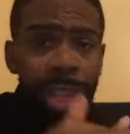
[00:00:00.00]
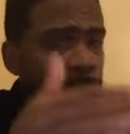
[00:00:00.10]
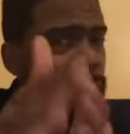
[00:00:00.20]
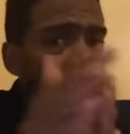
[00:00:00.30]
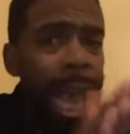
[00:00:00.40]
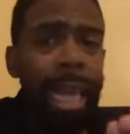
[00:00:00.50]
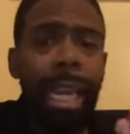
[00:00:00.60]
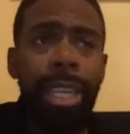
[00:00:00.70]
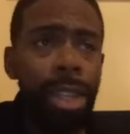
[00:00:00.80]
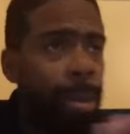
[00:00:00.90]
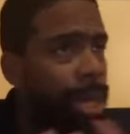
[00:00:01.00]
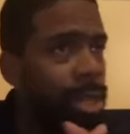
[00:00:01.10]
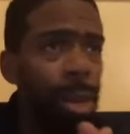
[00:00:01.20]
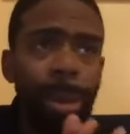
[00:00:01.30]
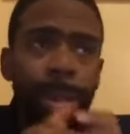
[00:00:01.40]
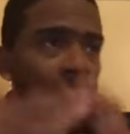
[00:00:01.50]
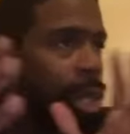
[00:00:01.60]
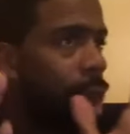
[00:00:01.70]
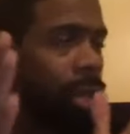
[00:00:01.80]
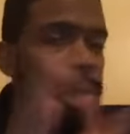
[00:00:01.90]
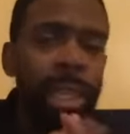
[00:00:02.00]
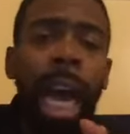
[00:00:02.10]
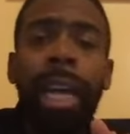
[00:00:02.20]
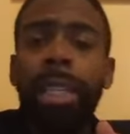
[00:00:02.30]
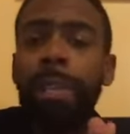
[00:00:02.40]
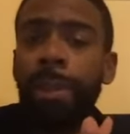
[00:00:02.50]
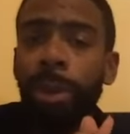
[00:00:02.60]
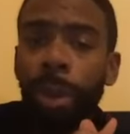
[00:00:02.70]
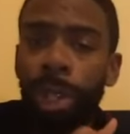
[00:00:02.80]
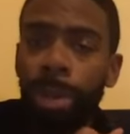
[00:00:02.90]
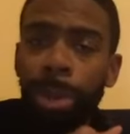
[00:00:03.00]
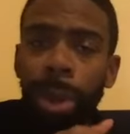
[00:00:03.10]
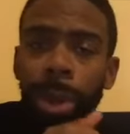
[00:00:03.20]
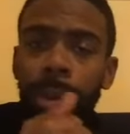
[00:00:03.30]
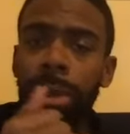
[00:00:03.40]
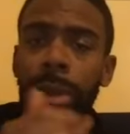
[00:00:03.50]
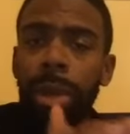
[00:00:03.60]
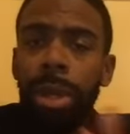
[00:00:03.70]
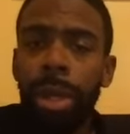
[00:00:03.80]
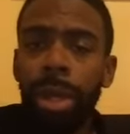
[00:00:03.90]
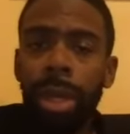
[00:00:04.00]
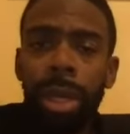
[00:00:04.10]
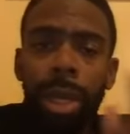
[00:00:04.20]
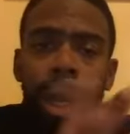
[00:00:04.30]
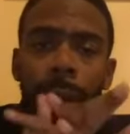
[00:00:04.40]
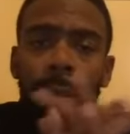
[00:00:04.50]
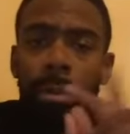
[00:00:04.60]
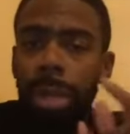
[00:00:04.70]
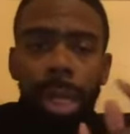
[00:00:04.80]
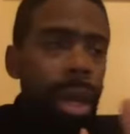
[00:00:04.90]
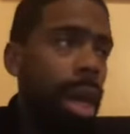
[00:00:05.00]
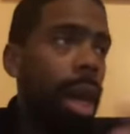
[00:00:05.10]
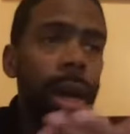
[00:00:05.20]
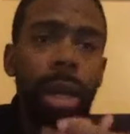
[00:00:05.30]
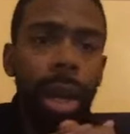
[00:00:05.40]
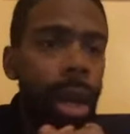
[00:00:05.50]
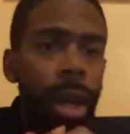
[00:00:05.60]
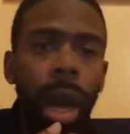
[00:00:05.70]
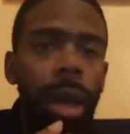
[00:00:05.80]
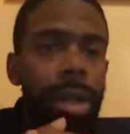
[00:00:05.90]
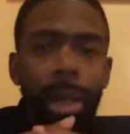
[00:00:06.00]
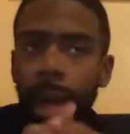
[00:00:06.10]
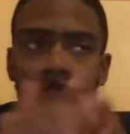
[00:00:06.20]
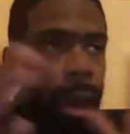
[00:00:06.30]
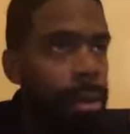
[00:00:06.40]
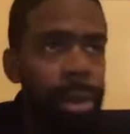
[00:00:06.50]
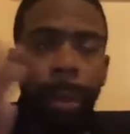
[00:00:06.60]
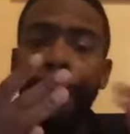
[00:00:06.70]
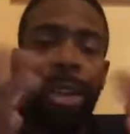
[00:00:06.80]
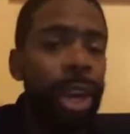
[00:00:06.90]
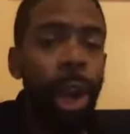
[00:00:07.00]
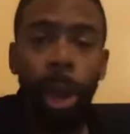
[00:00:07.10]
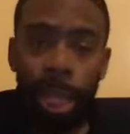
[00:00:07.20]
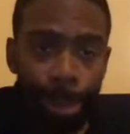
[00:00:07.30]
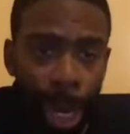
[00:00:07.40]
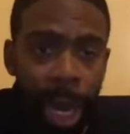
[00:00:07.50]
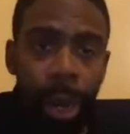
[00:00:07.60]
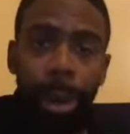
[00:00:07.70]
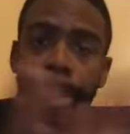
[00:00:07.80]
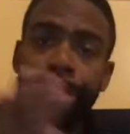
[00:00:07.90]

wanted to add that, you know, because you know, people eating all this toxic food for the Super Bowl. You know, you know, all you know, all you know, all this drinking all this beer,